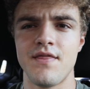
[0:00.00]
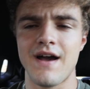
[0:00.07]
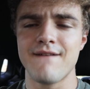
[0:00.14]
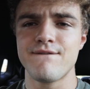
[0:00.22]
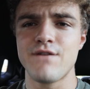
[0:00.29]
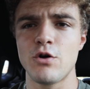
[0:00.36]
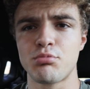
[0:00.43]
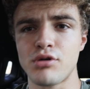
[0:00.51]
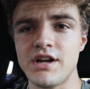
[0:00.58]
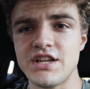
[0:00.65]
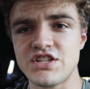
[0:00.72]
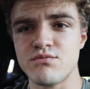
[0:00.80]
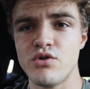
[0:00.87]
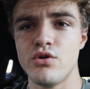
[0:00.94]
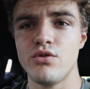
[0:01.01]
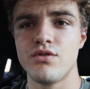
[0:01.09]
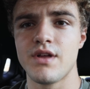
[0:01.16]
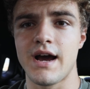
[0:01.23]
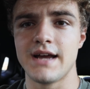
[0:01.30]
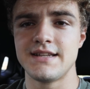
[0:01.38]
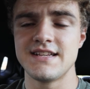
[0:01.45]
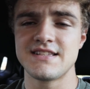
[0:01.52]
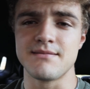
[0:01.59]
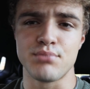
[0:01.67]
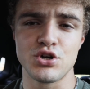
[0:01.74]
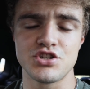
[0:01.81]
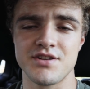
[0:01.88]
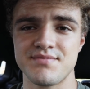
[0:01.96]
That felt pretty smooth. I did some
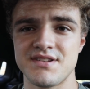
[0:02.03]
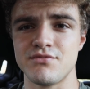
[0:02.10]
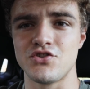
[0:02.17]
push-ups in